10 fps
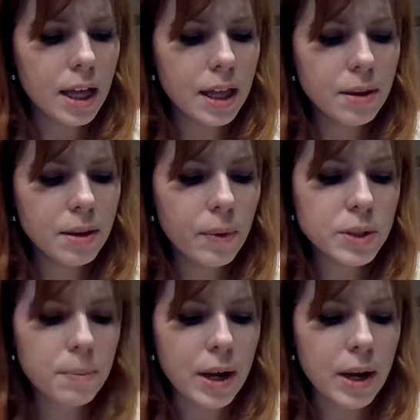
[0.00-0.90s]
The
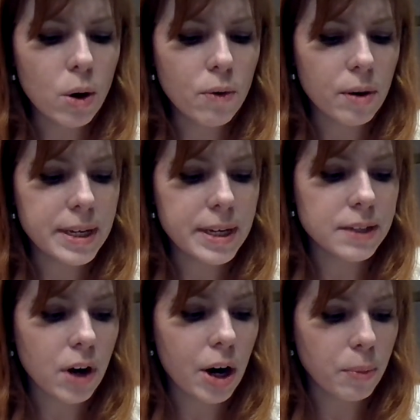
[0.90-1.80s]
boys were bent over a piece
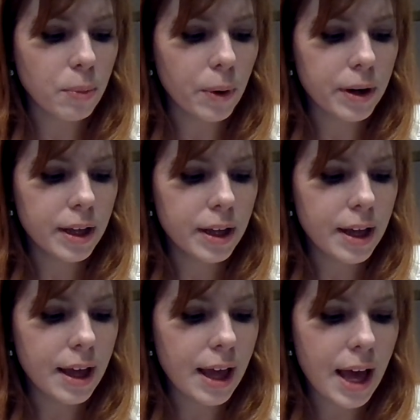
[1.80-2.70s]
of cardboard.
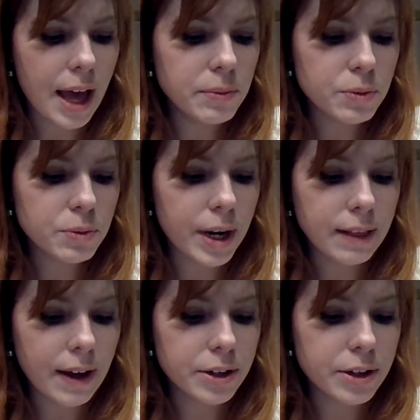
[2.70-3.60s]
Evan was
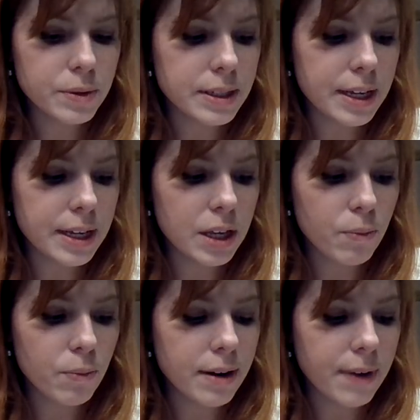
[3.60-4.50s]
writing letters with a skinny
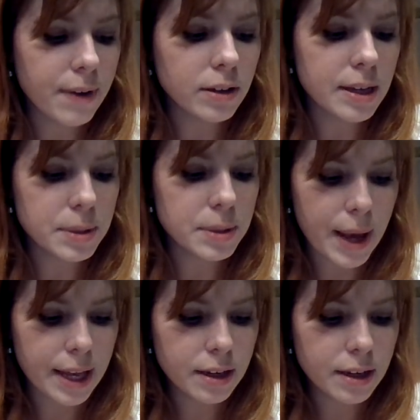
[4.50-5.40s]
red felt-tipped
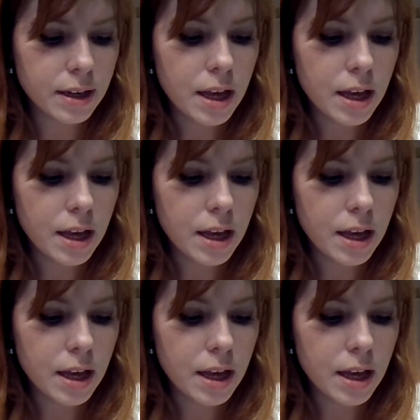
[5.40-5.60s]
pen.